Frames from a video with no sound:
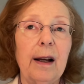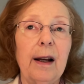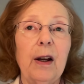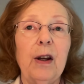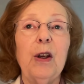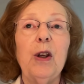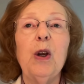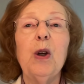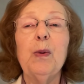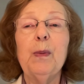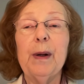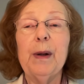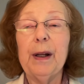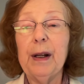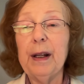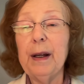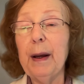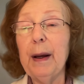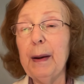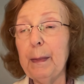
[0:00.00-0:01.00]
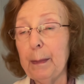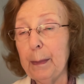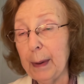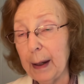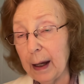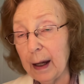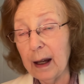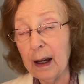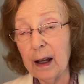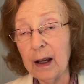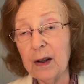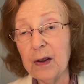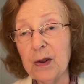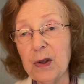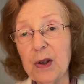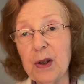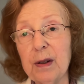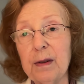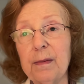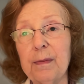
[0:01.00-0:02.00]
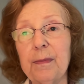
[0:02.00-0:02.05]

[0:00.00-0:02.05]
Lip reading: human beings